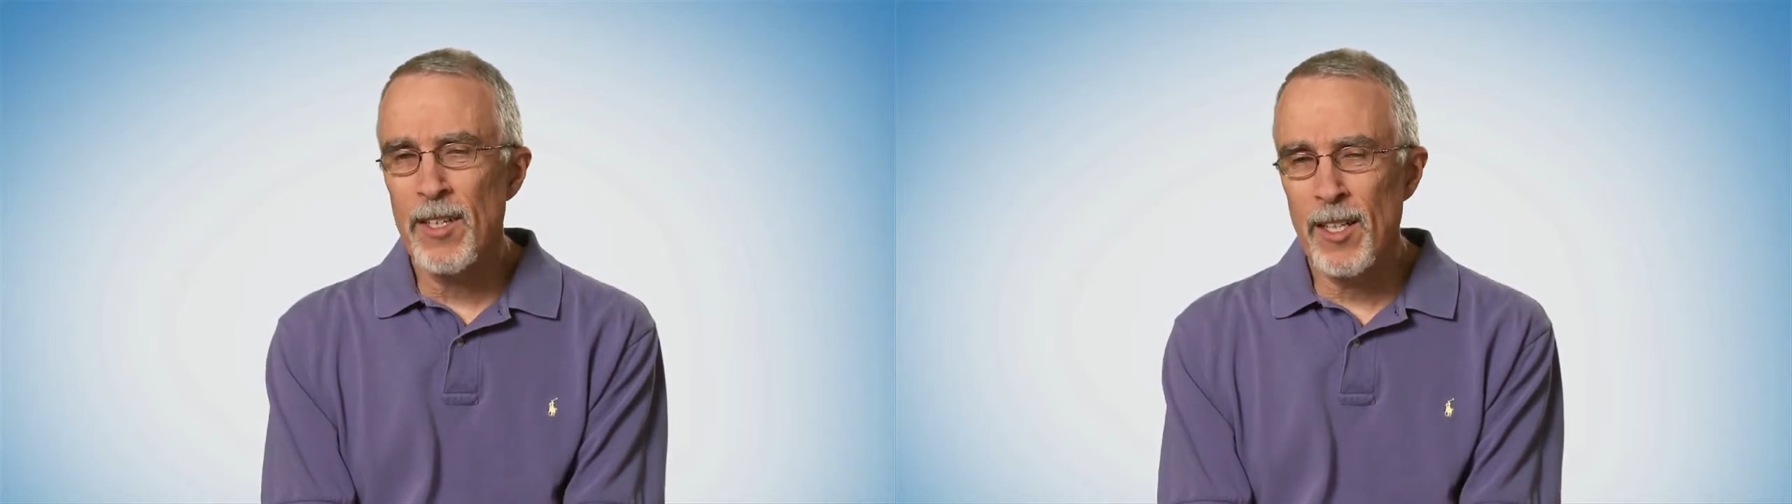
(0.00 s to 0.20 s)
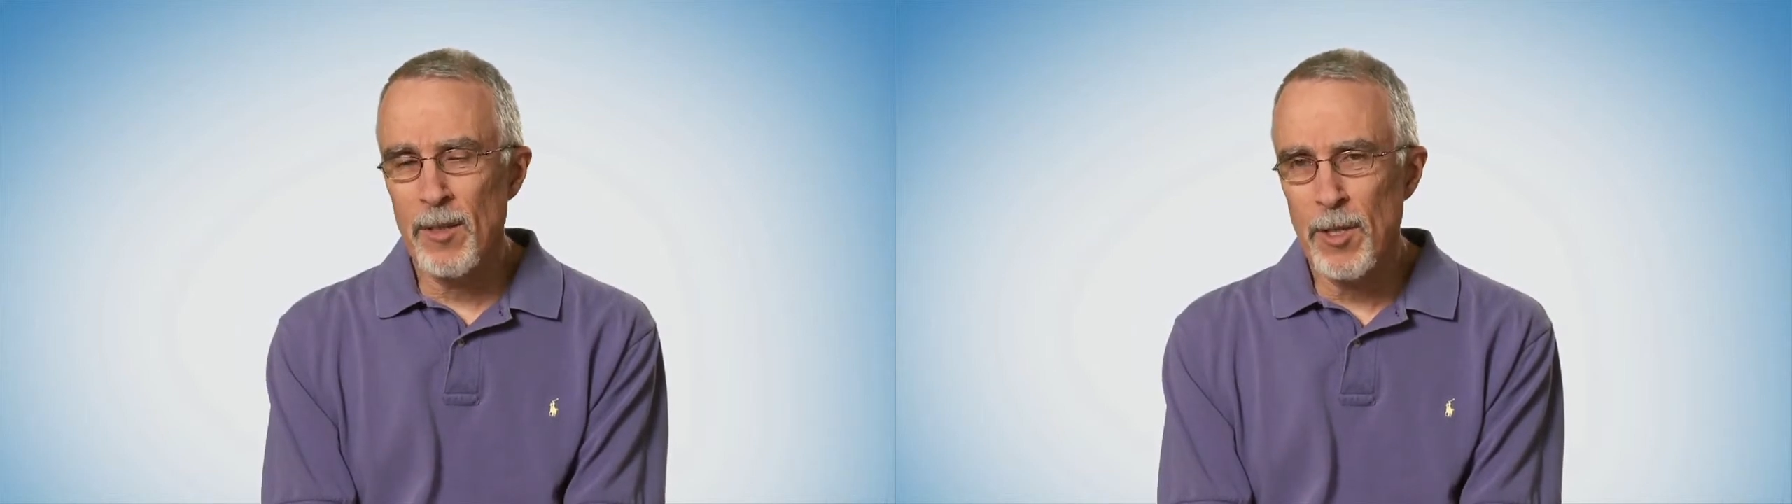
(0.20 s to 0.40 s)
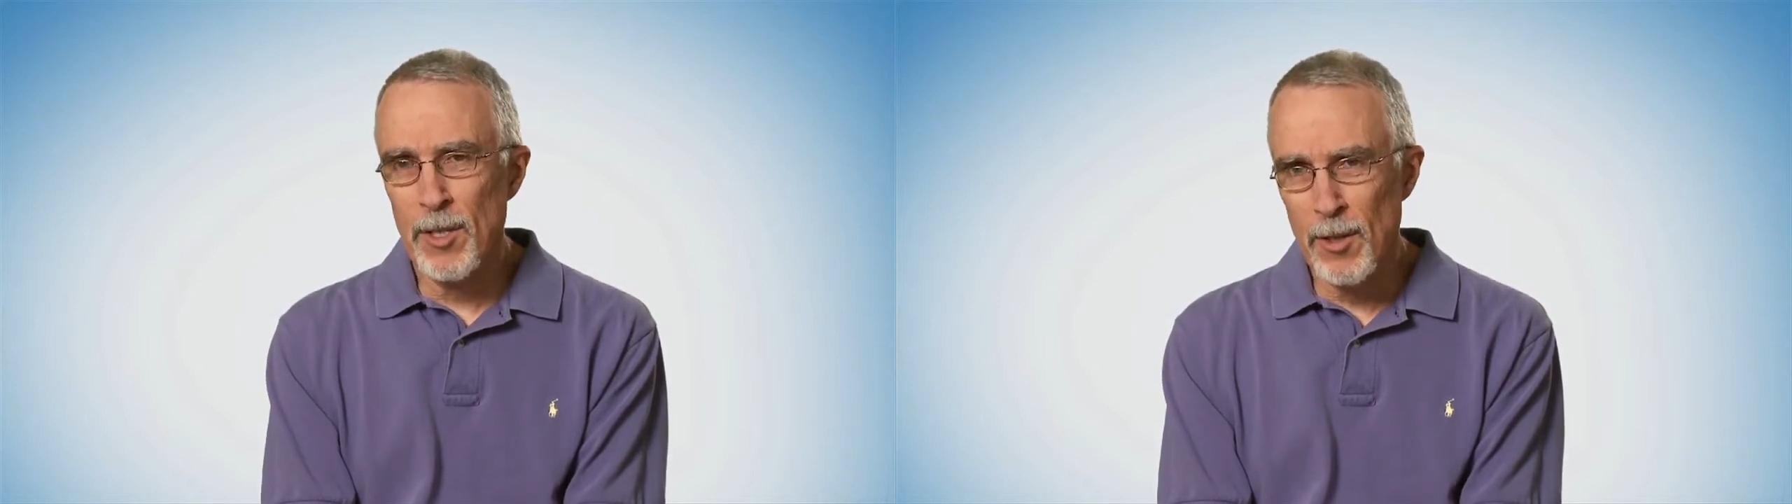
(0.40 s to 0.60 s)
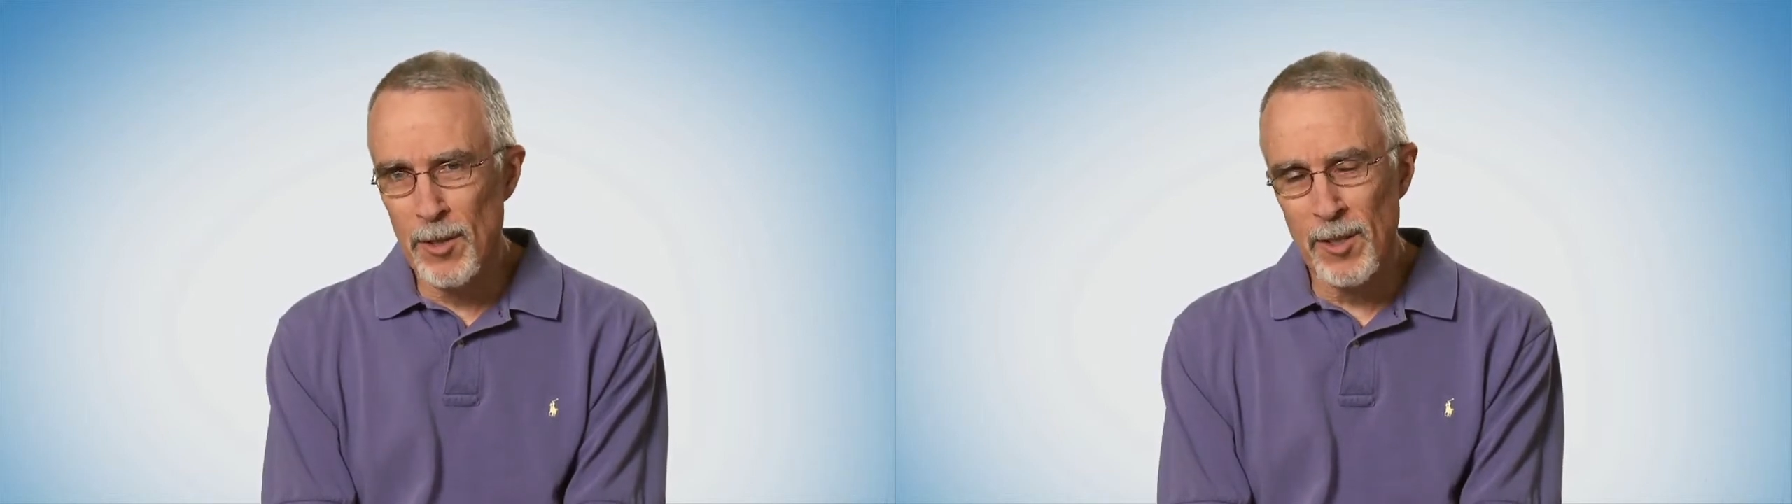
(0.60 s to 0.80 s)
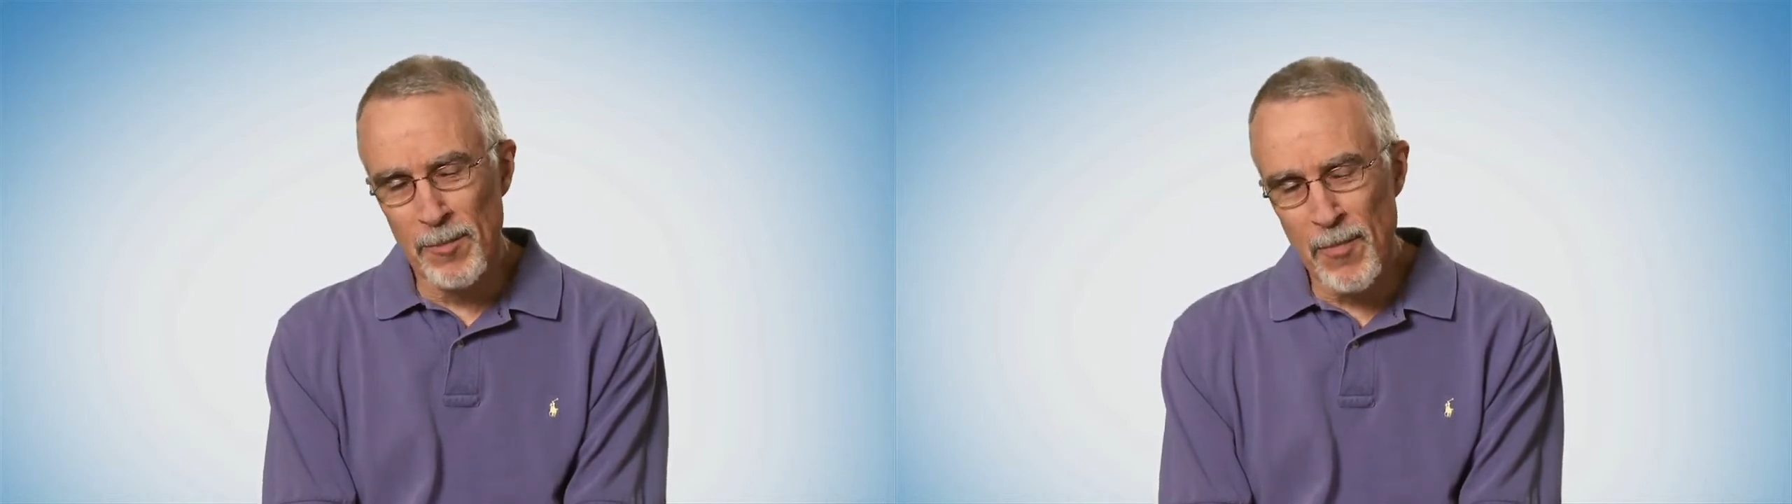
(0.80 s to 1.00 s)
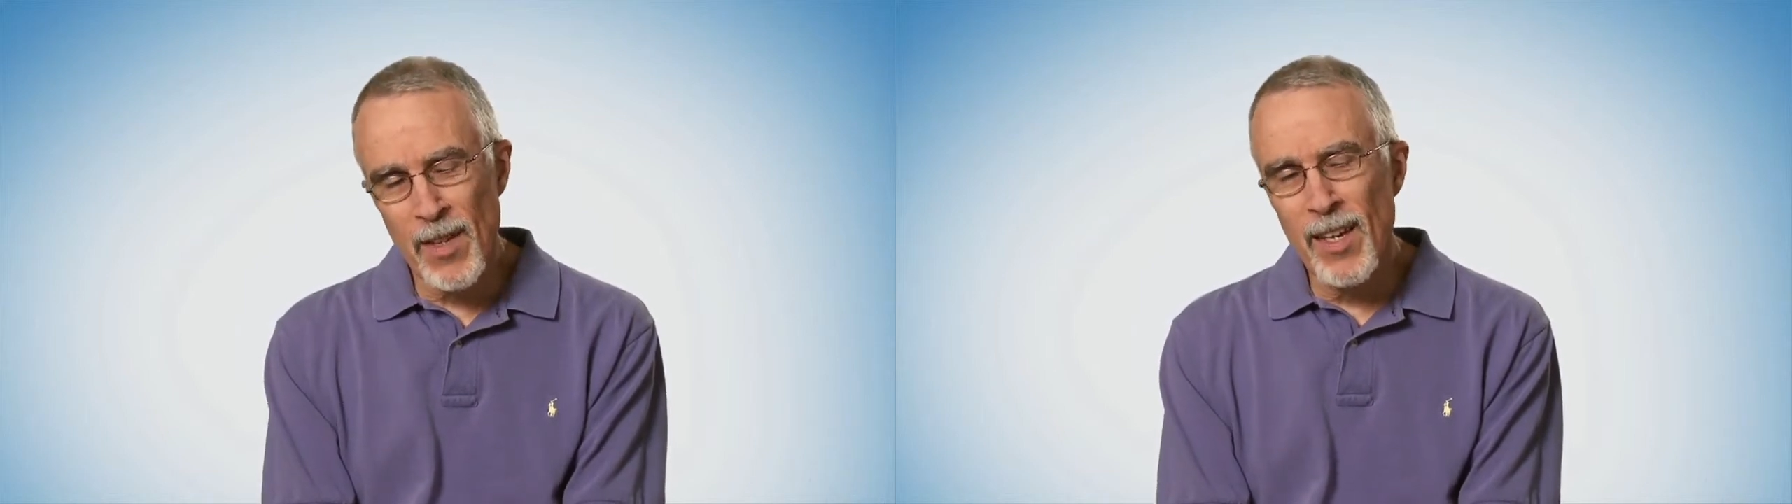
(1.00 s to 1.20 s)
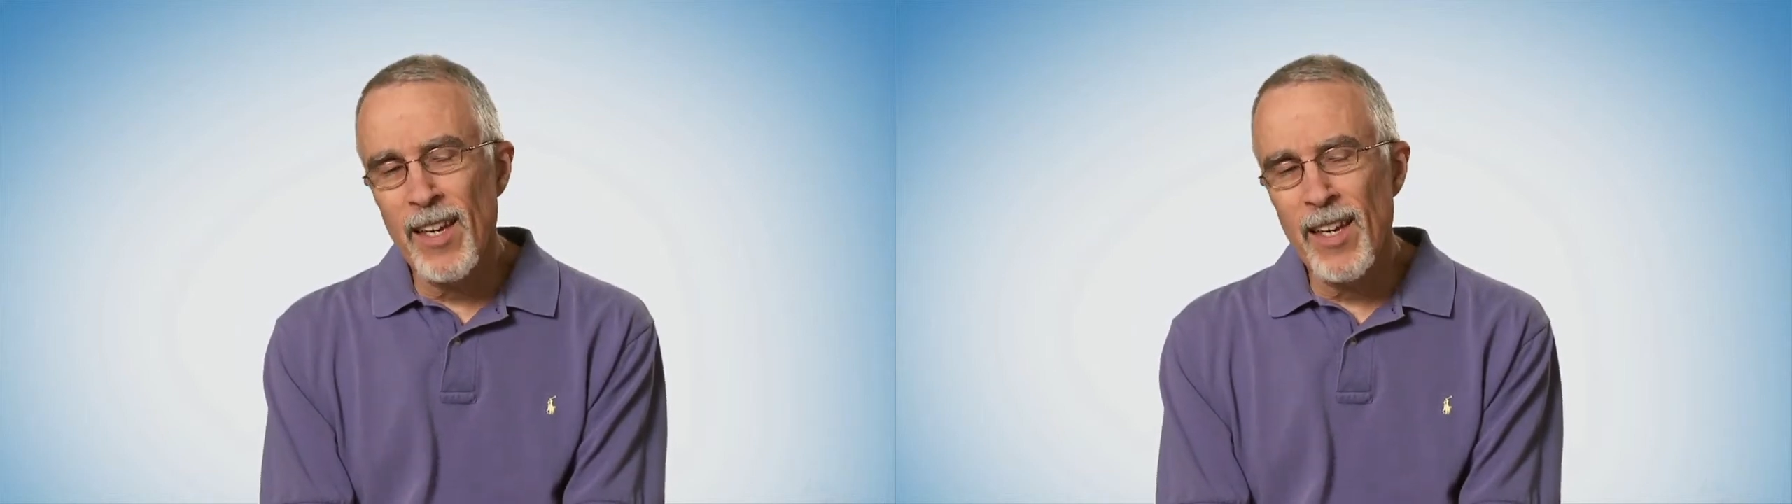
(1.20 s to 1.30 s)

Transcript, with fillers: tell them you told them.